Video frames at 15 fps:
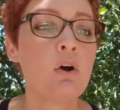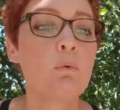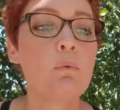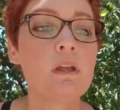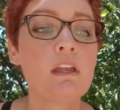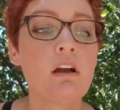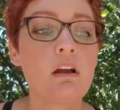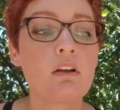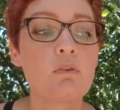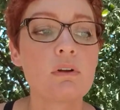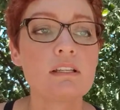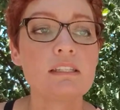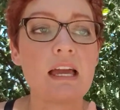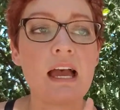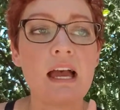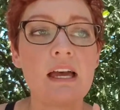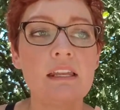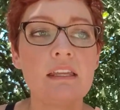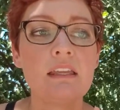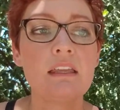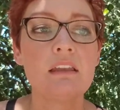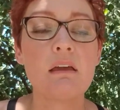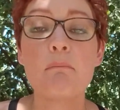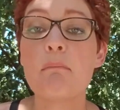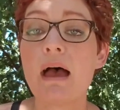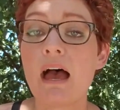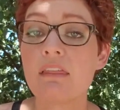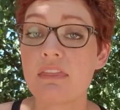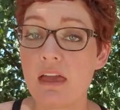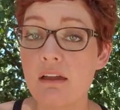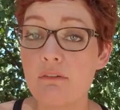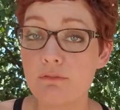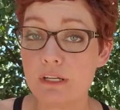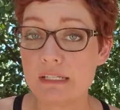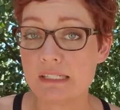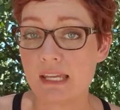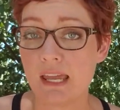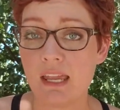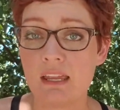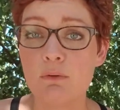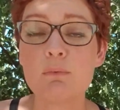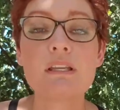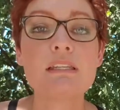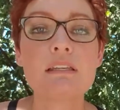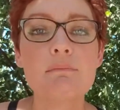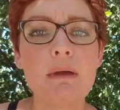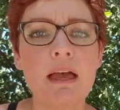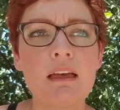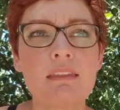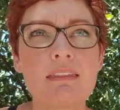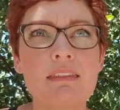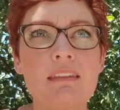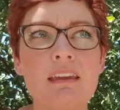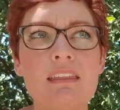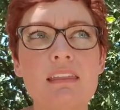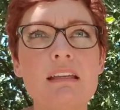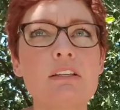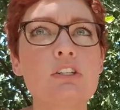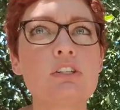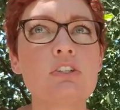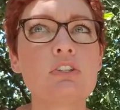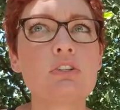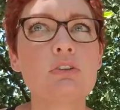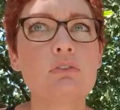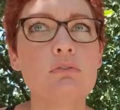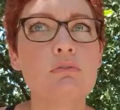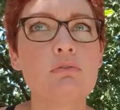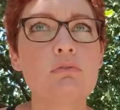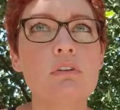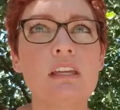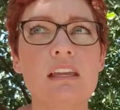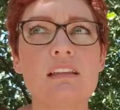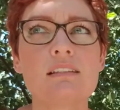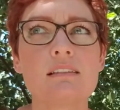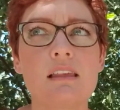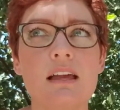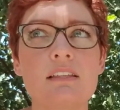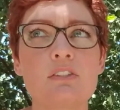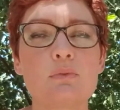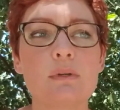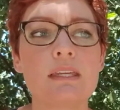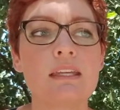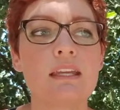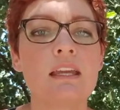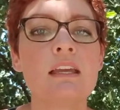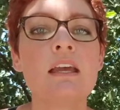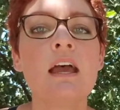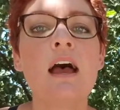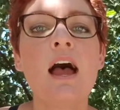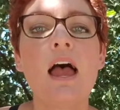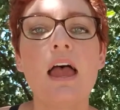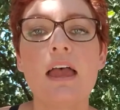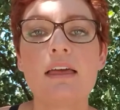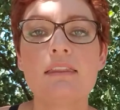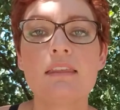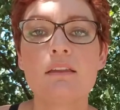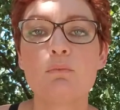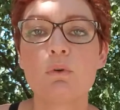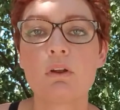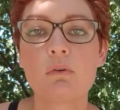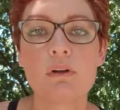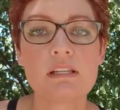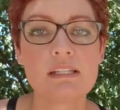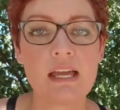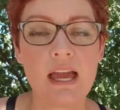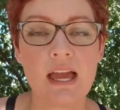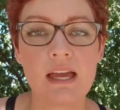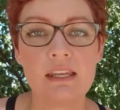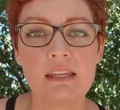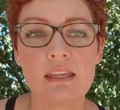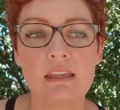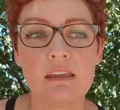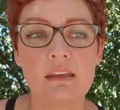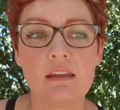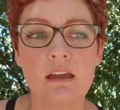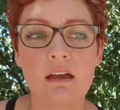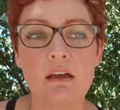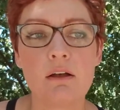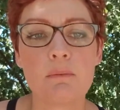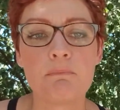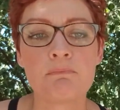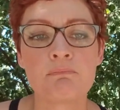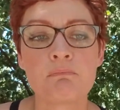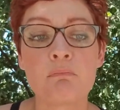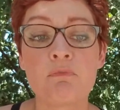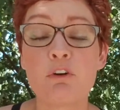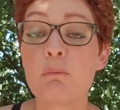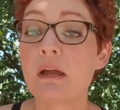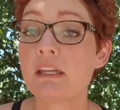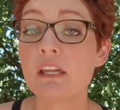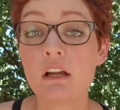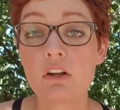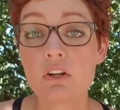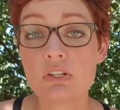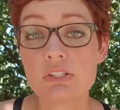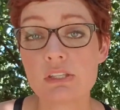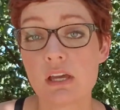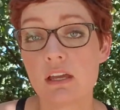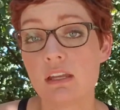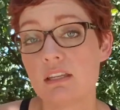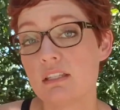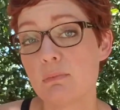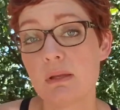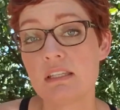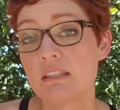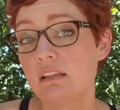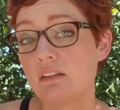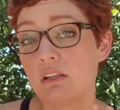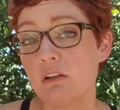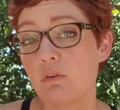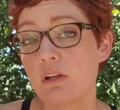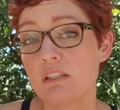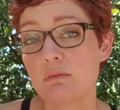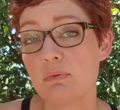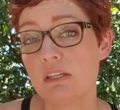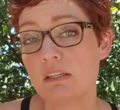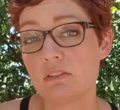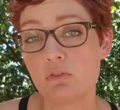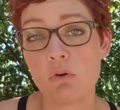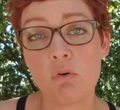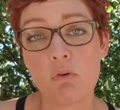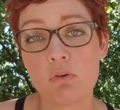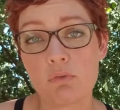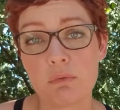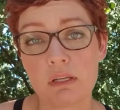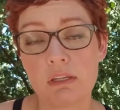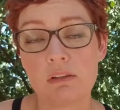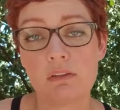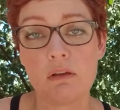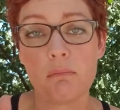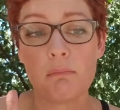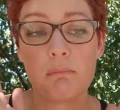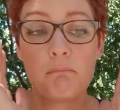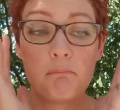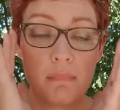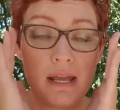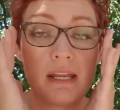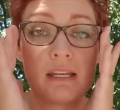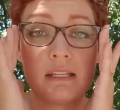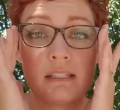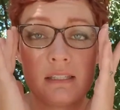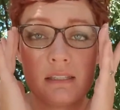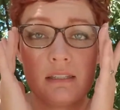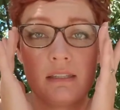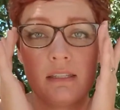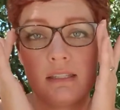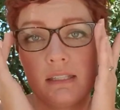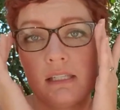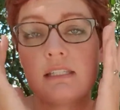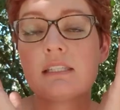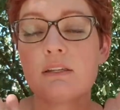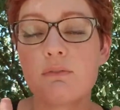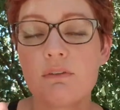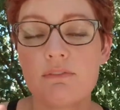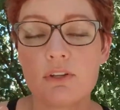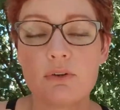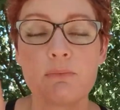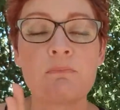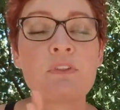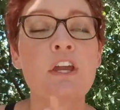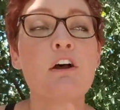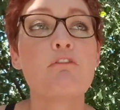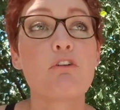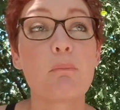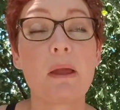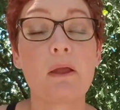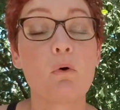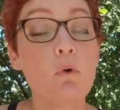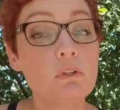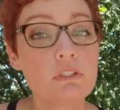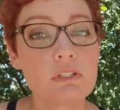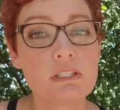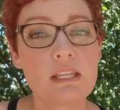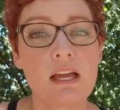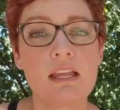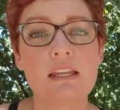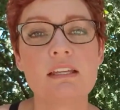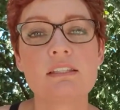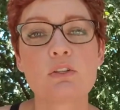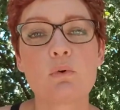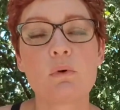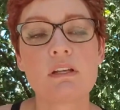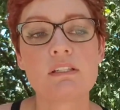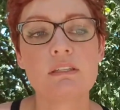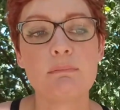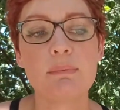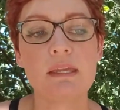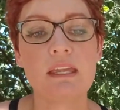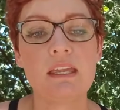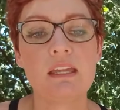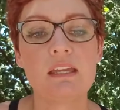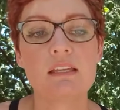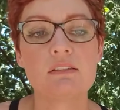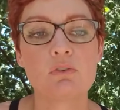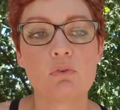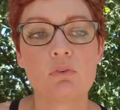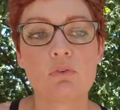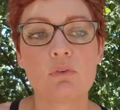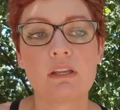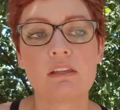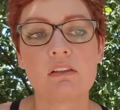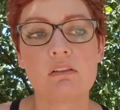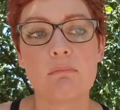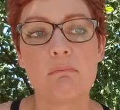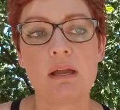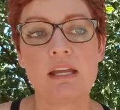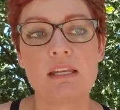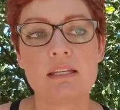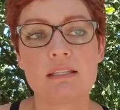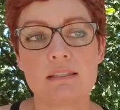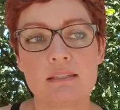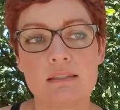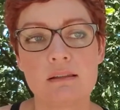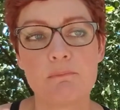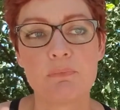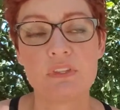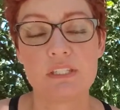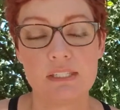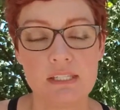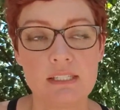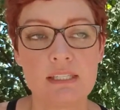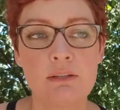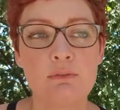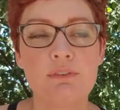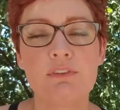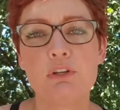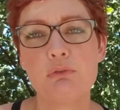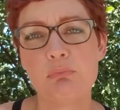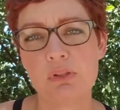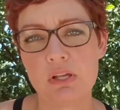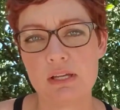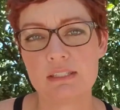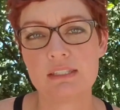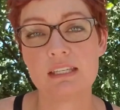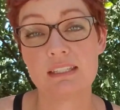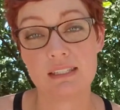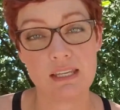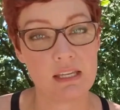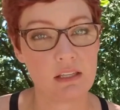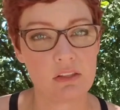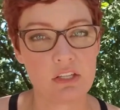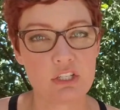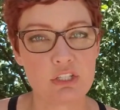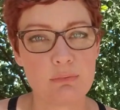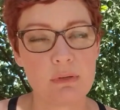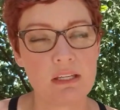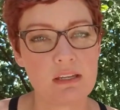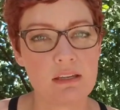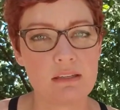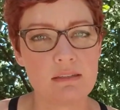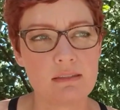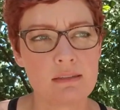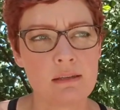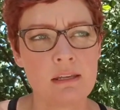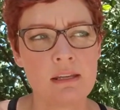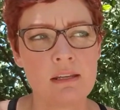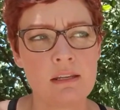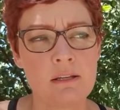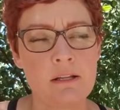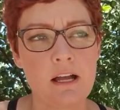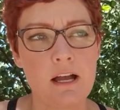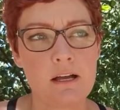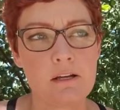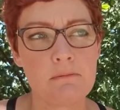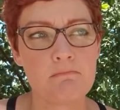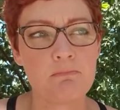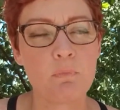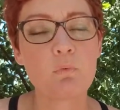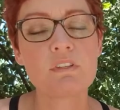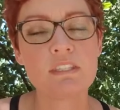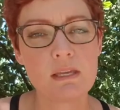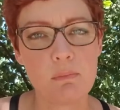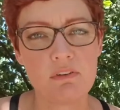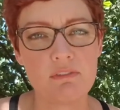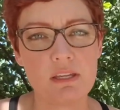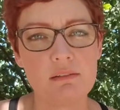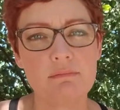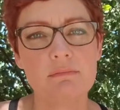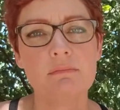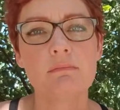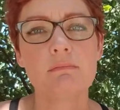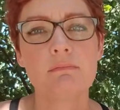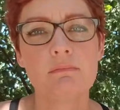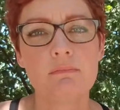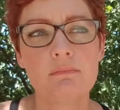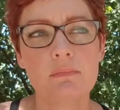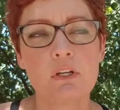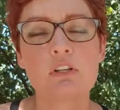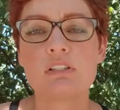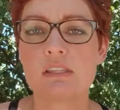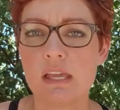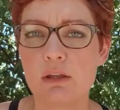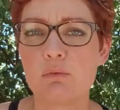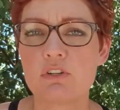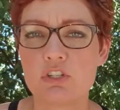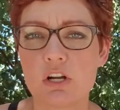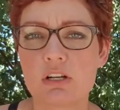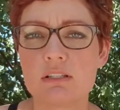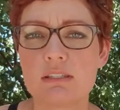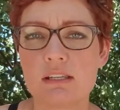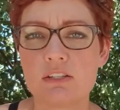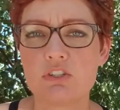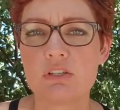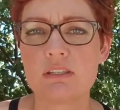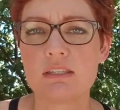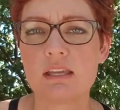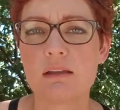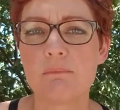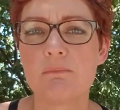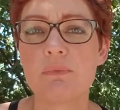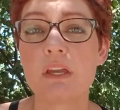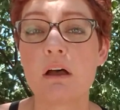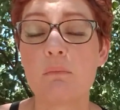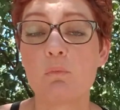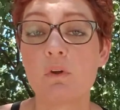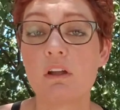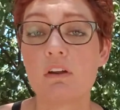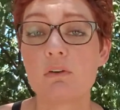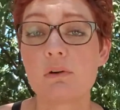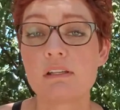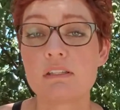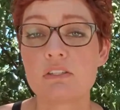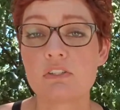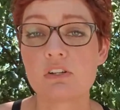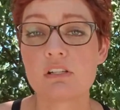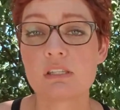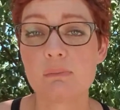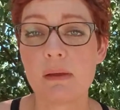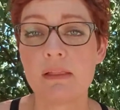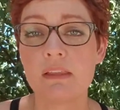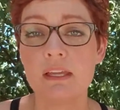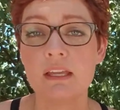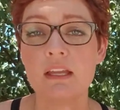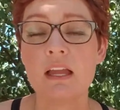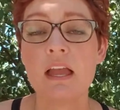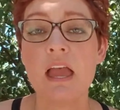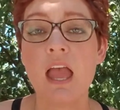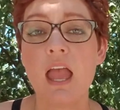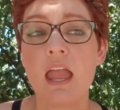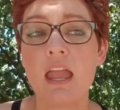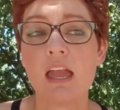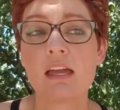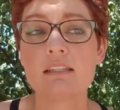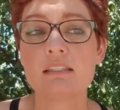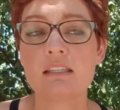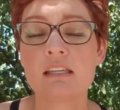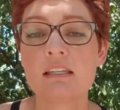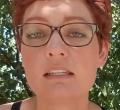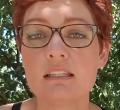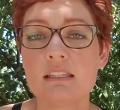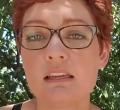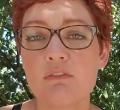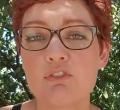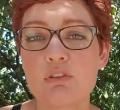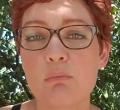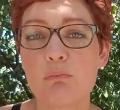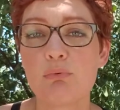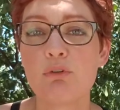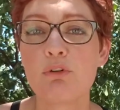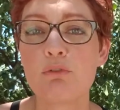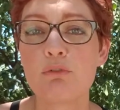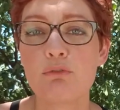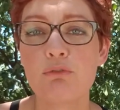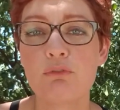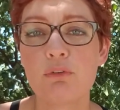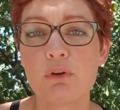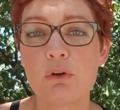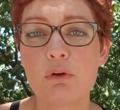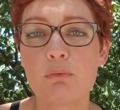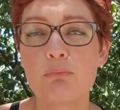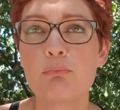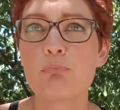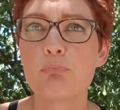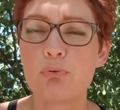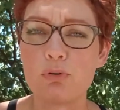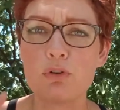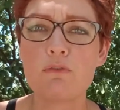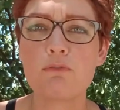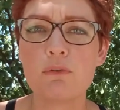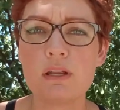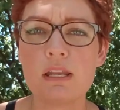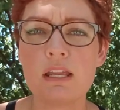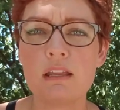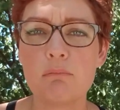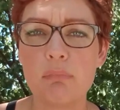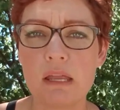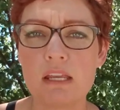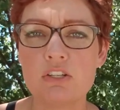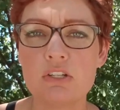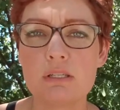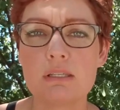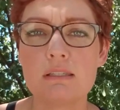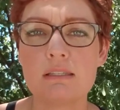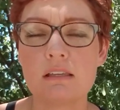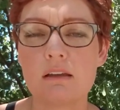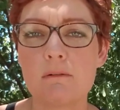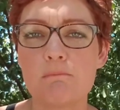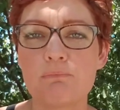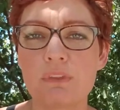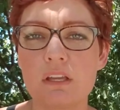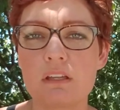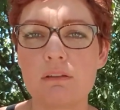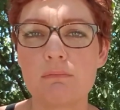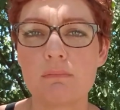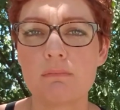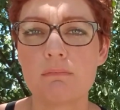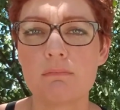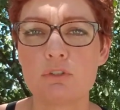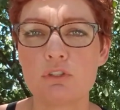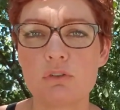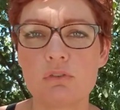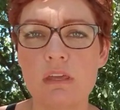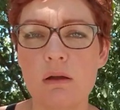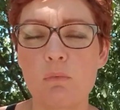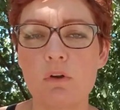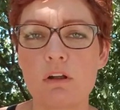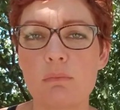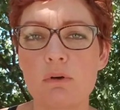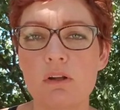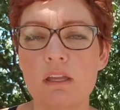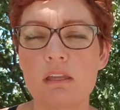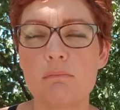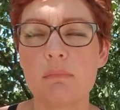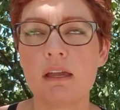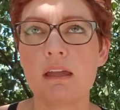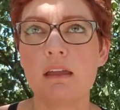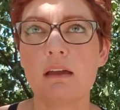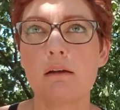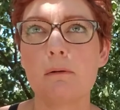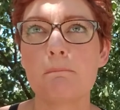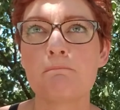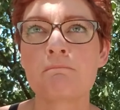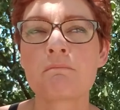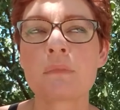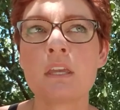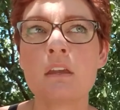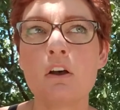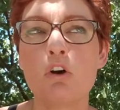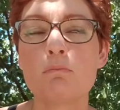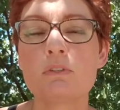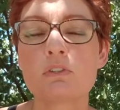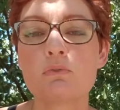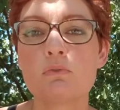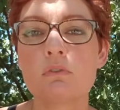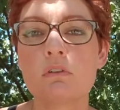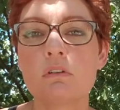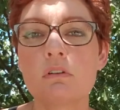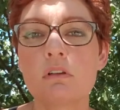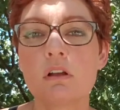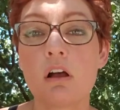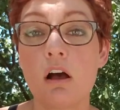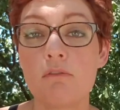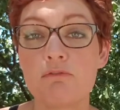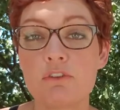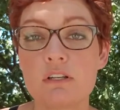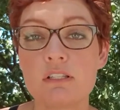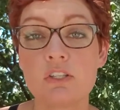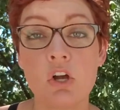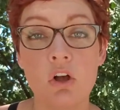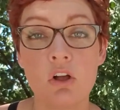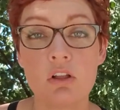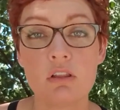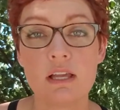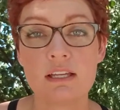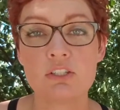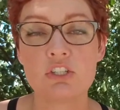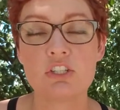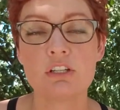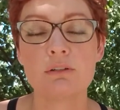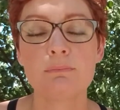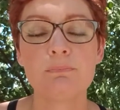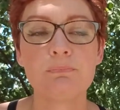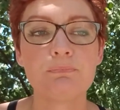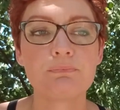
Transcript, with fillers: We are going to add in math every day. We did math, I think, 2 days last week. And then we're going to add in, for my younger son, it's basically going to be his whole curriculum minus the CC review. For my older son, it's going to be his whole curriculum minus the CC review plus his English, because some of it, or his language arts, I should say. We are going to start spelling, and he does have some proofreading pages. I showed that workbook in my homeschool conference hall last year.